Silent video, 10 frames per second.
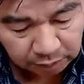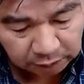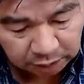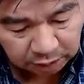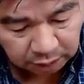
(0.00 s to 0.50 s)

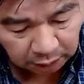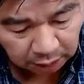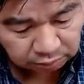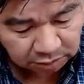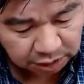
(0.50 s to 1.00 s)

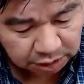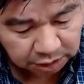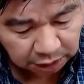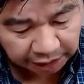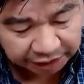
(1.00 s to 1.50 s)
Let's see.
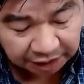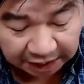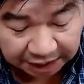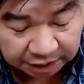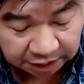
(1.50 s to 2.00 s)
I think
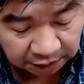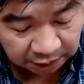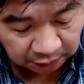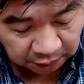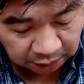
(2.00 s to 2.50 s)
that's
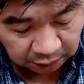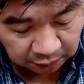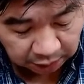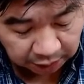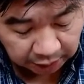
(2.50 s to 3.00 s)

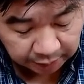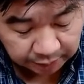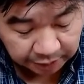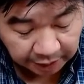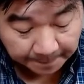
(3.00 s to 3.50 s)
the
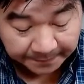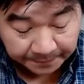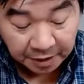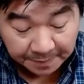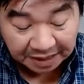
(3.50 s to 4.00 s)

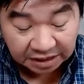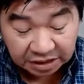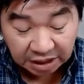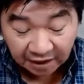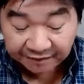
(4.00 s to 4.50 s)
big
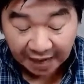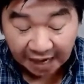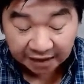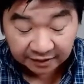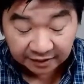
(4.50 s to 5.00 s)
stuff
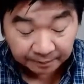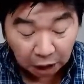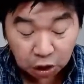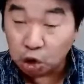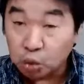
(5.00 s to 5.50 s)
out of
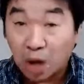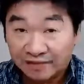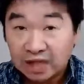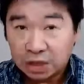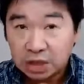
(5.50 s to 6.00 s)
Module 12.
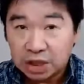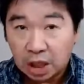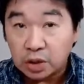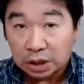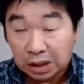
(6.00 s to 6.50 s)
You can tell
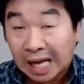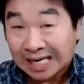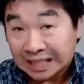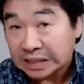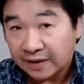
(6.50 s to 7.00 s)
there's a lot of
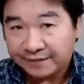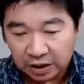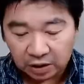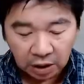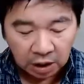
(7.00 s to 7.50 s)
stuff there.